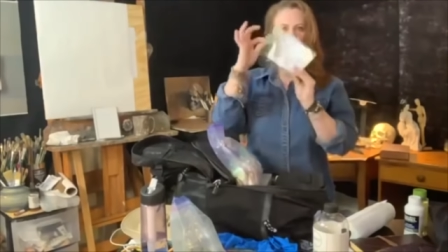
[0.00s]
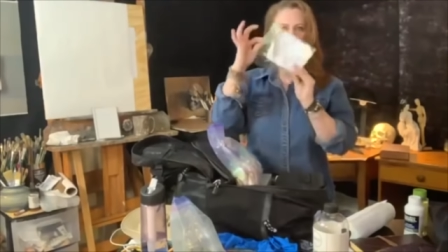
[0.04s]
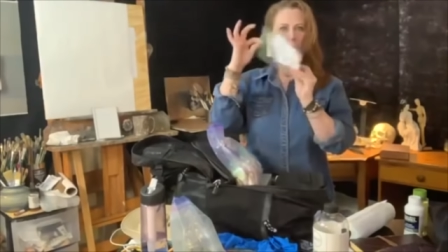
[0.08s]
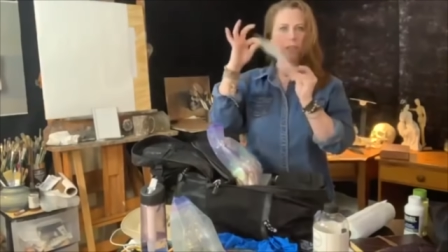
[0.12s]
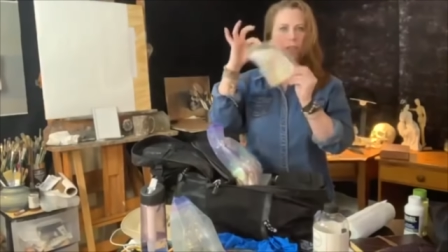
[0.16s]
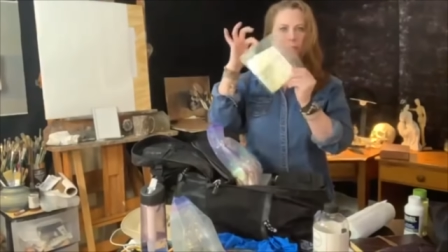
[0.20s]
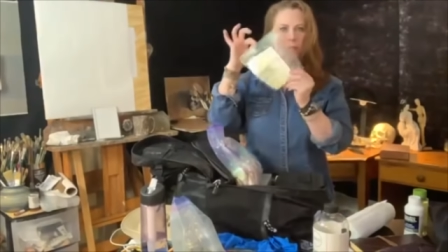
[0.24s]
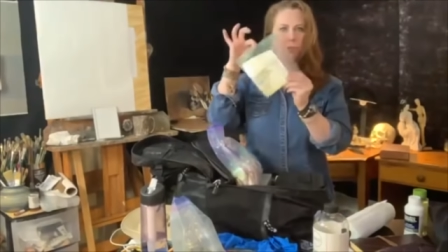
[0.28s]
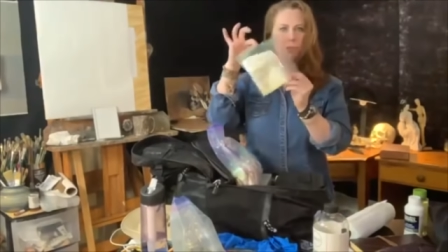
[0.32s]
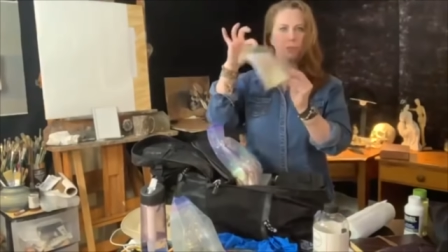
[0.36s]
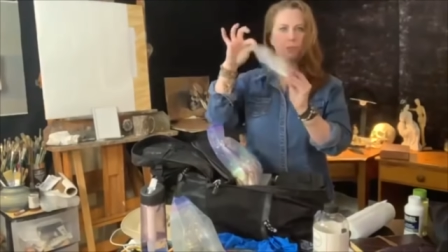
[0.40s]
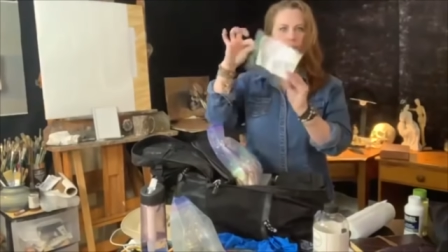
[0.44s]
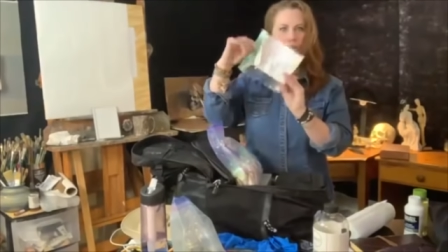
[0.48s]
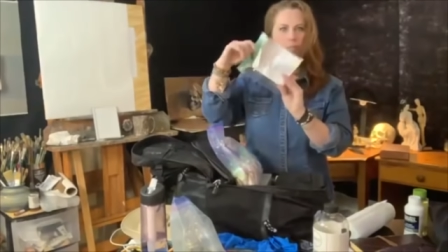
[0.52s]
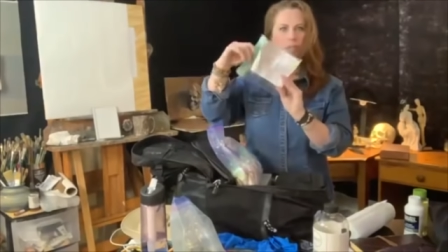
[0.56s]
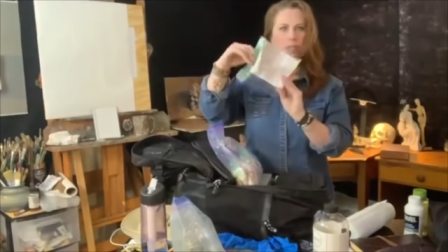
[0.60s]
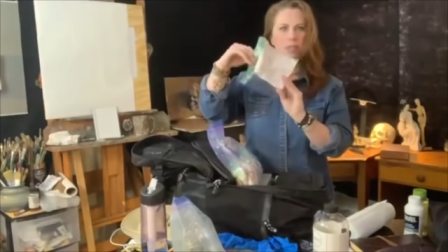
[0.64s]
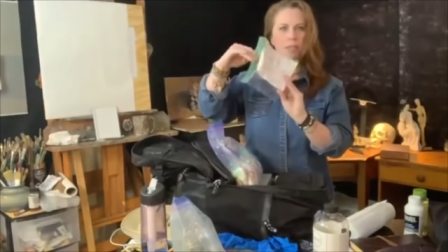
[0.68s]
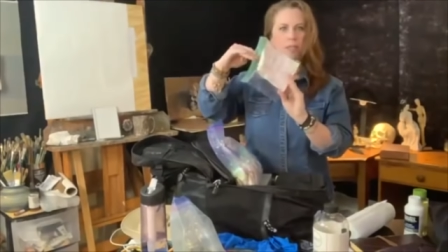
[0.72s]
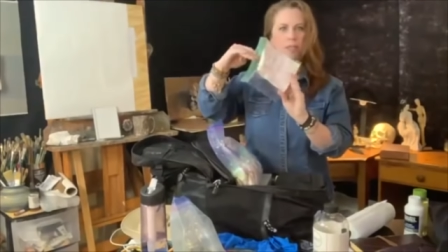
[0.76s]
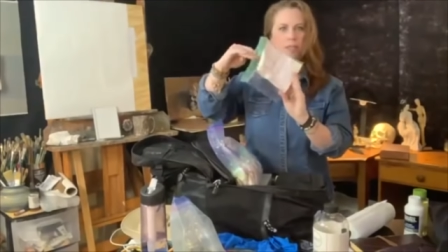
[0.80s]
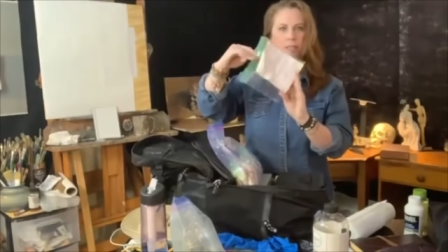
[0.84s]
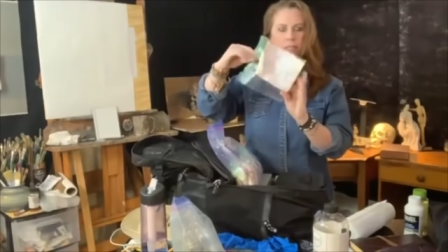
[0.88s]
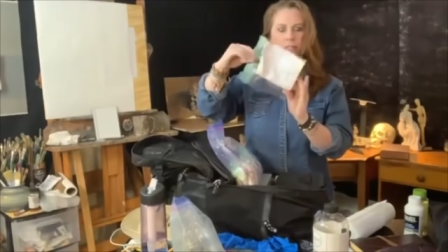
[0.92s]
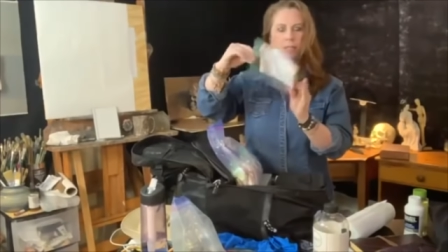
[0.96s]
is what's
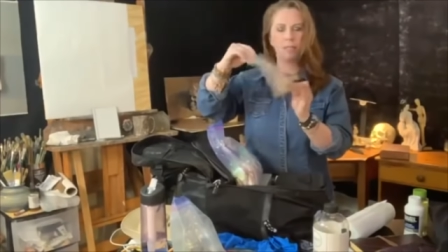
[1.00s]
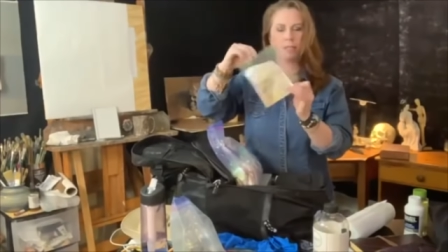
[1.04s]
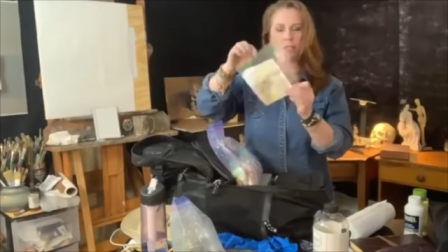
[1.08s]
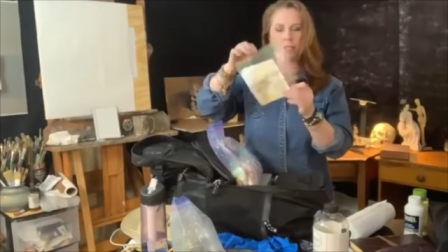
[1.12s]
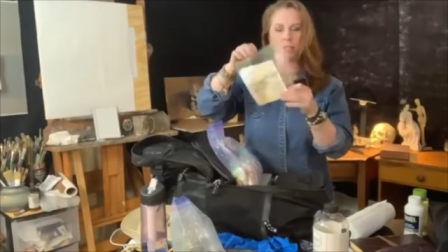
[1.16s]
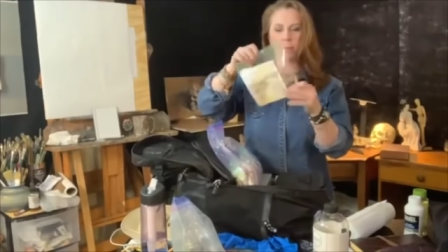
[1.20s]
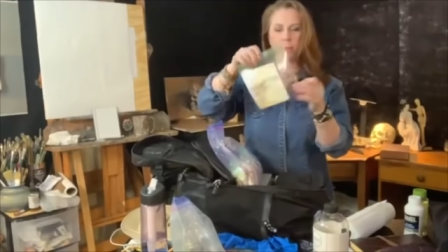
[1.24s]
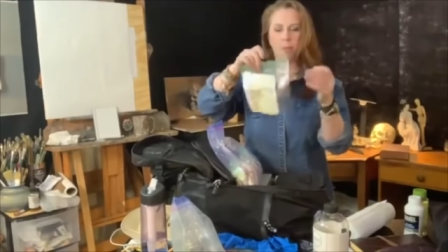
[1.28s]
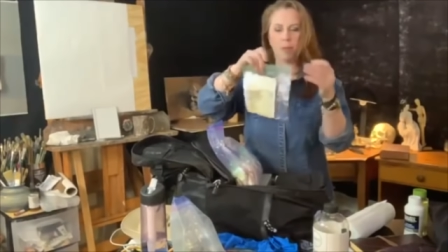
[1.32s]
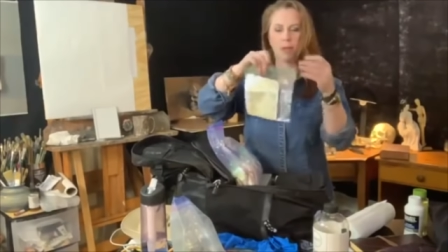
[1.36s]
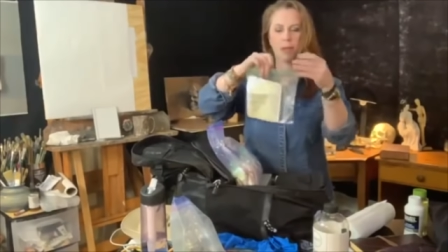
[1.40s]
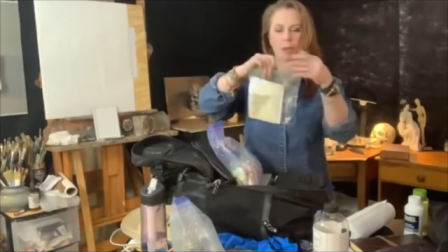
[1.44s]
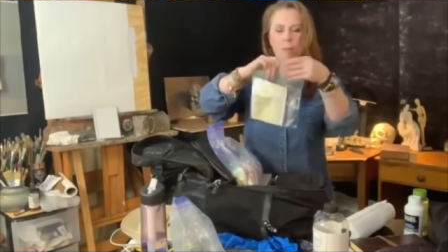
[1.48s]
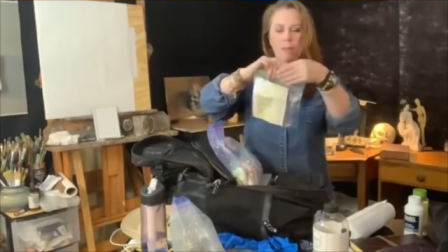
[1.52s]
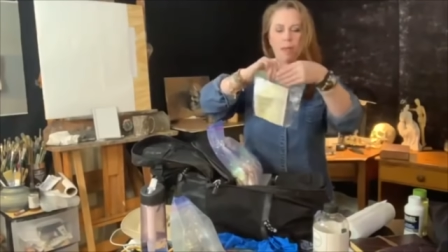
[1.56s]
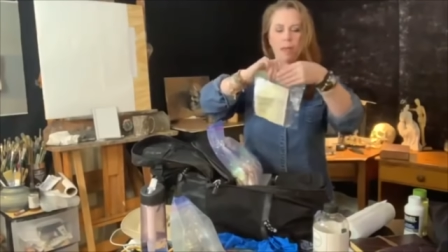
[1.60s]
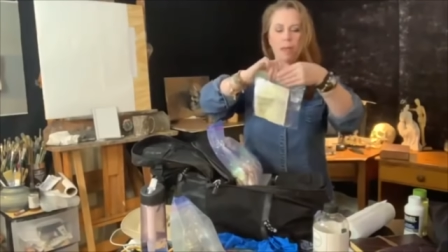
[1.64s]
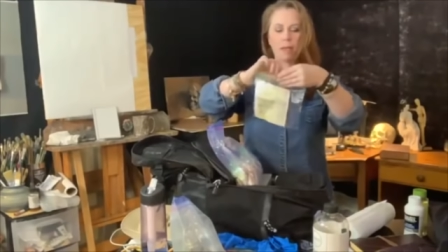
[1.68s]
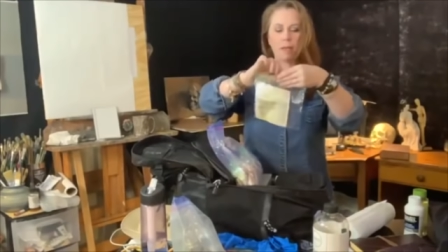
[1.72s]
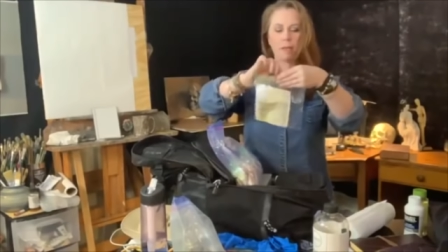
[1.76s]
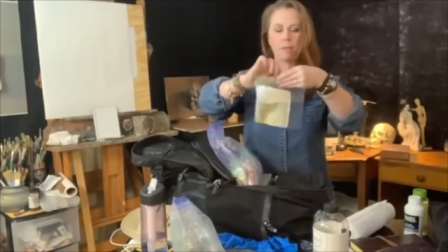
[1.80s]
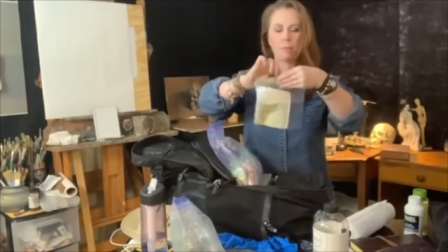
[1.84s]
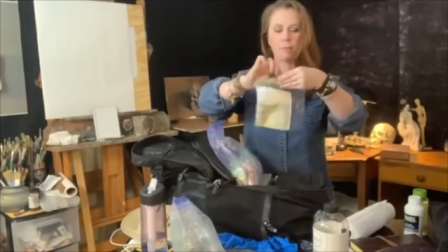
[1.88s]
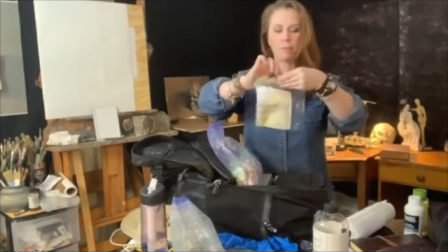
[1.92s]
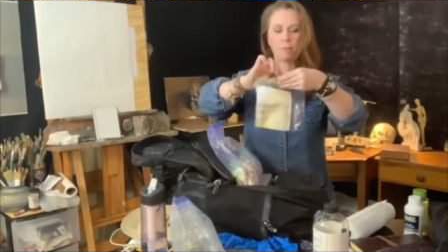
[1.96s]
in this little Ziploc
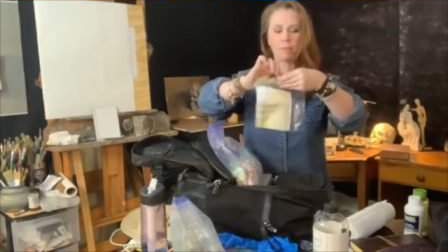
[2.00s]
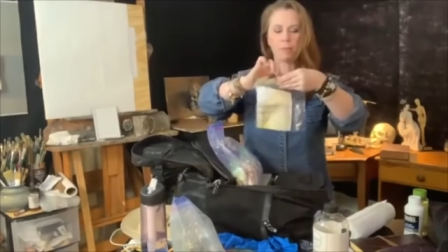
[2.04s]
bag.